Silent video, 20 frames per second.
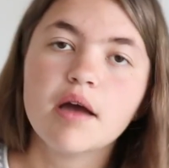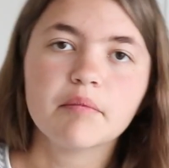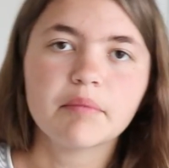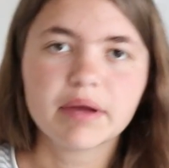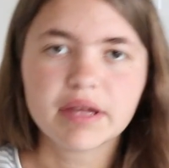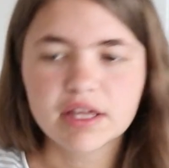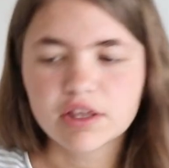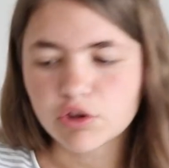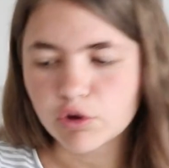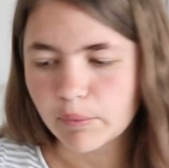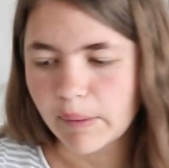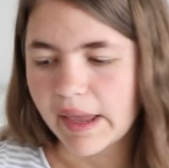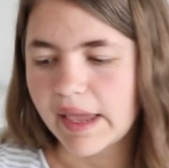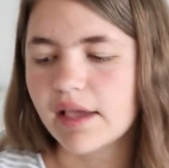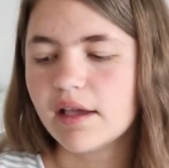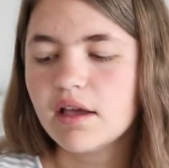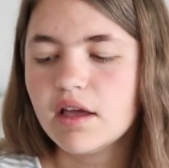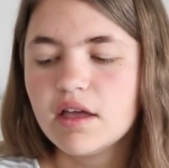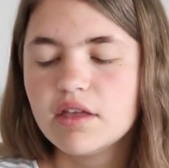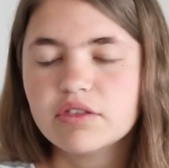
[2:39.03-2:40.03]
But either
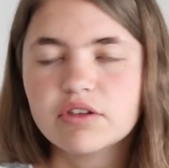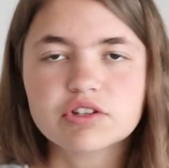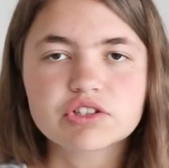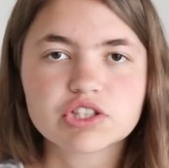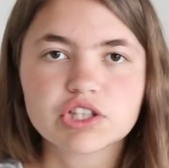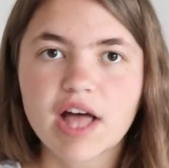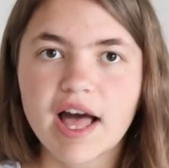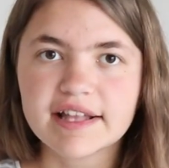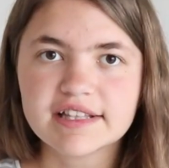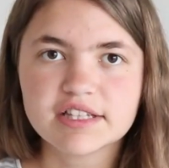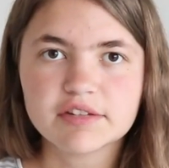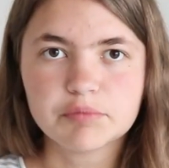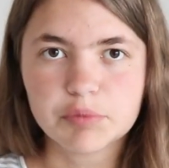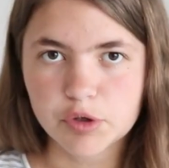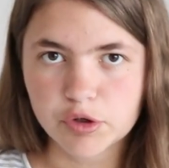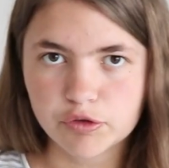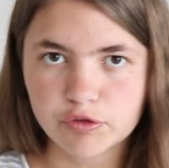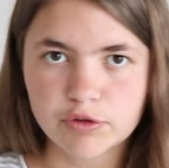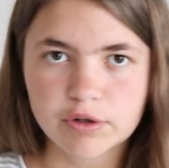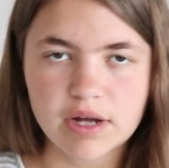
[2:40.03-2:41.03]
way, there's lots of
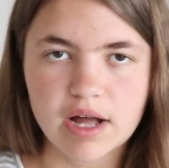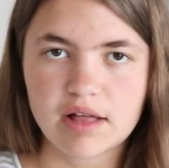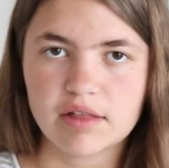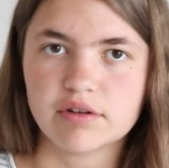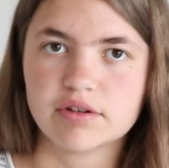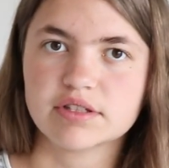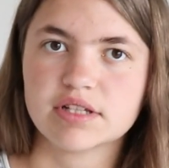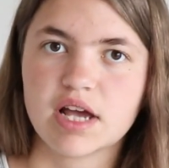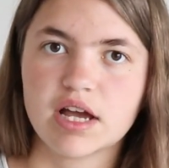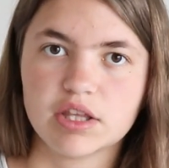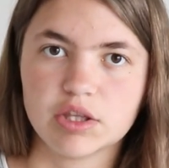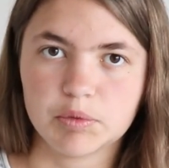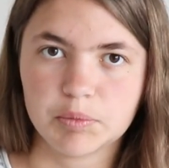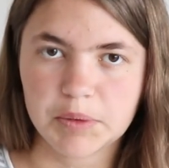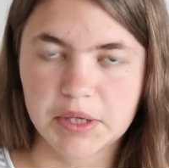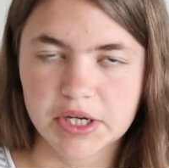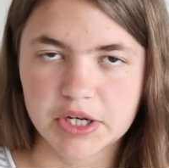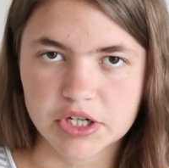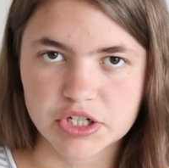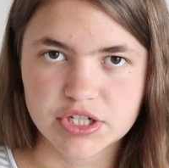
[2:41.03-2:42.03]
beautiful colors on the
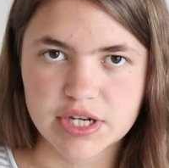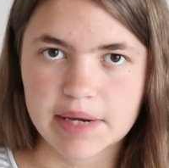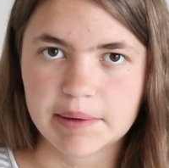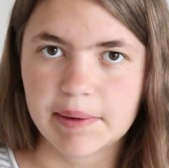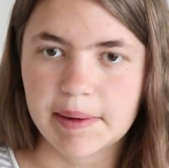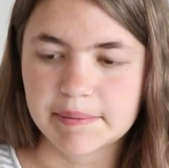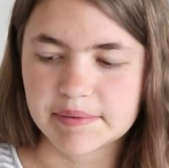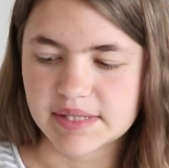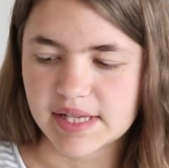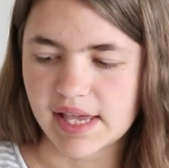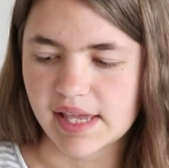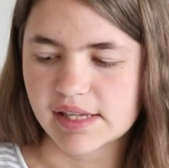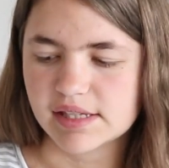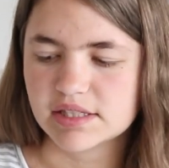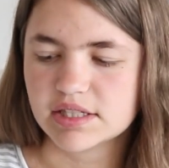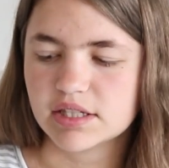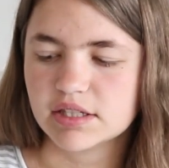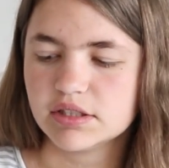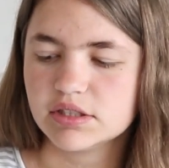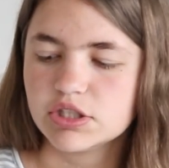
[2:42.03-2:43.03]
Crochet
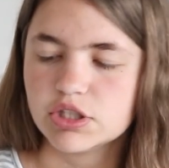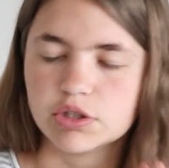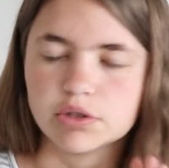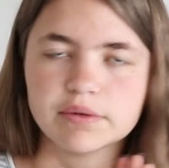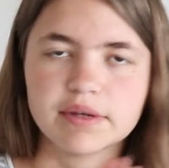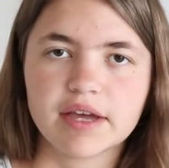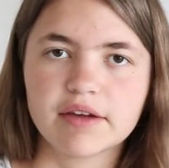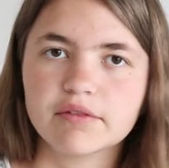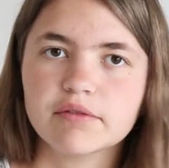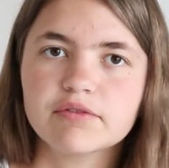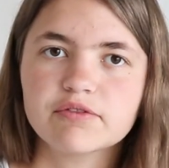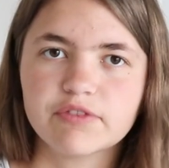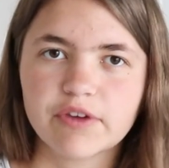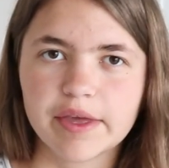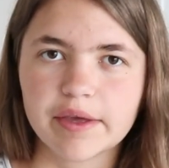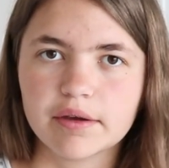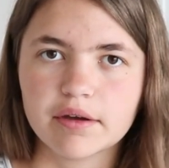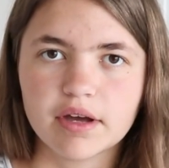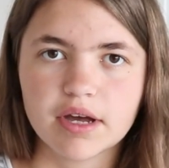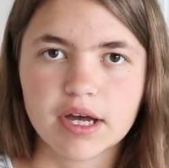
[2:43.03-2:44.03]
website to get
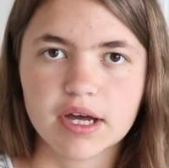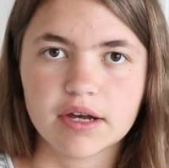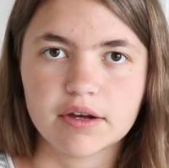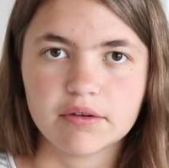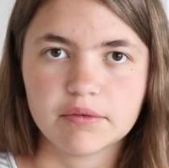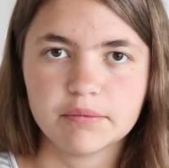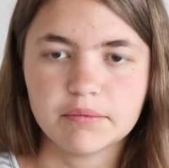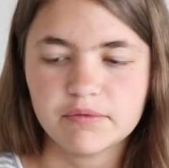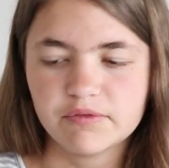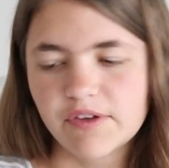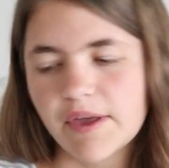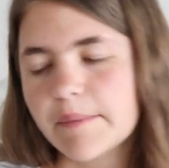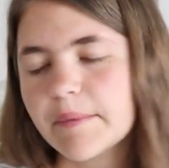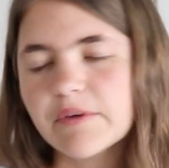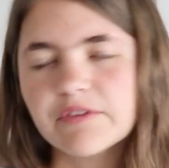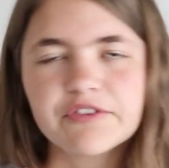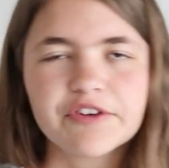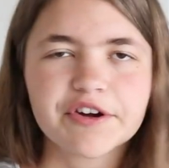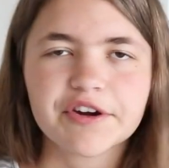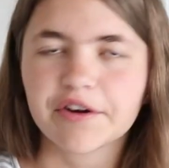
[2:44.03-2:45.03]

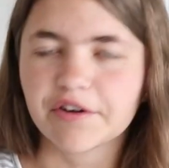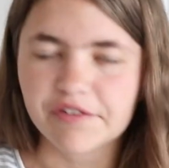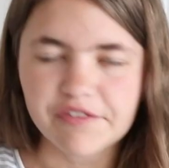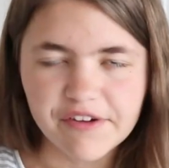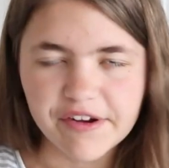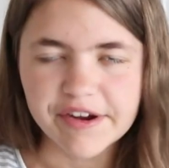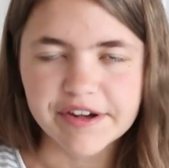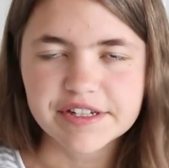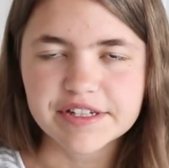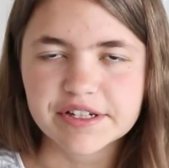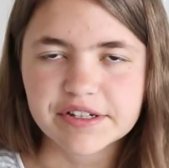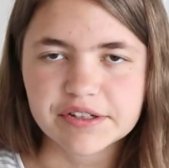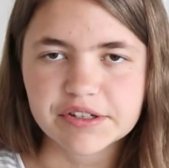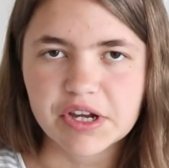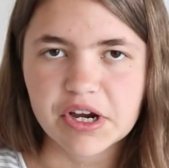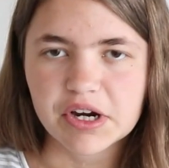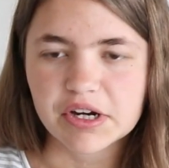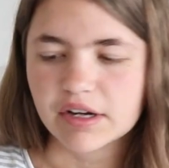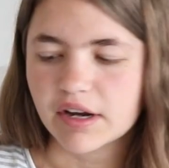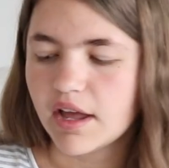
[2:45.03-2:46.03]
Fable Fur or Fairy Tale
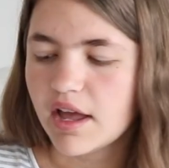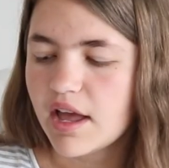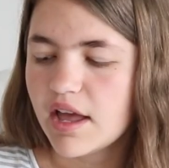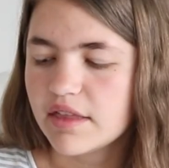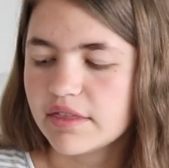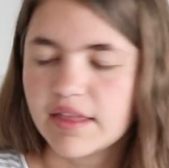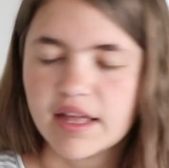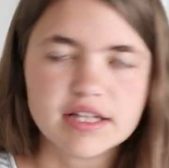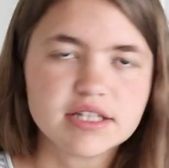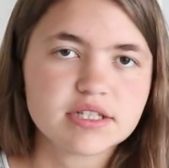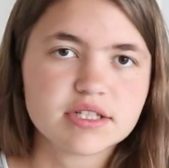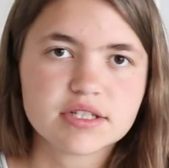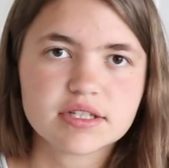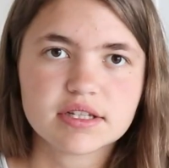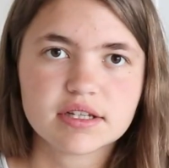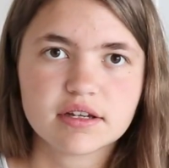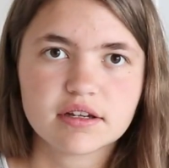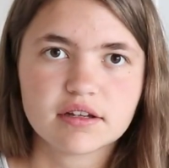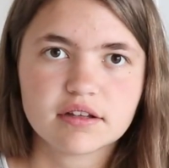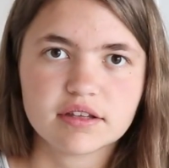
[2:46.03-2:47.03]
Yarn.
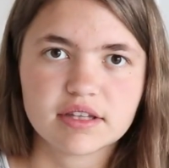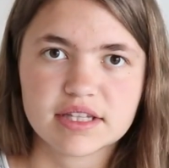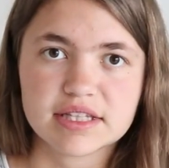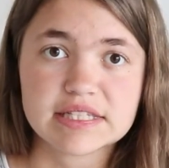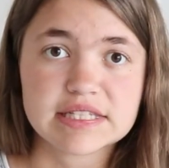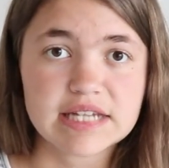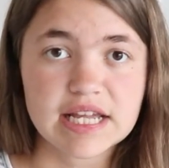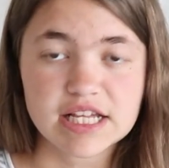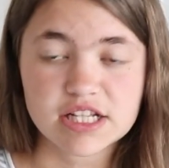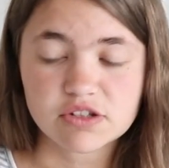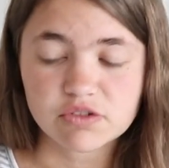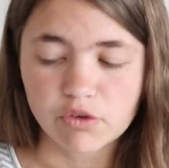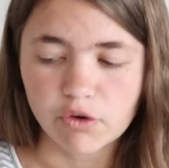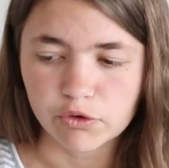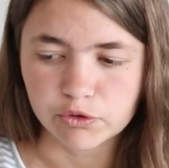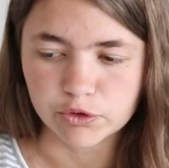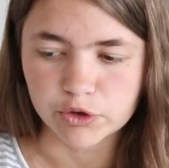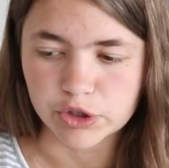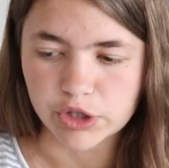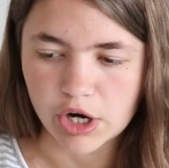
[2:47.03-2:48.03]
That's this nice
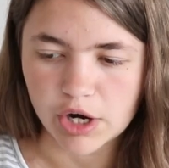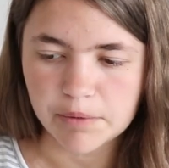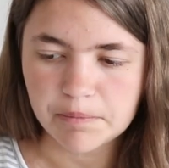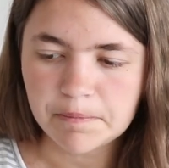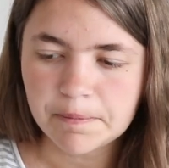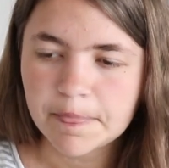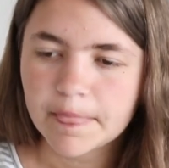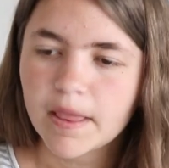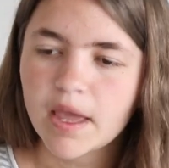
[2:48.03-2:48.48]
faux fur yarn.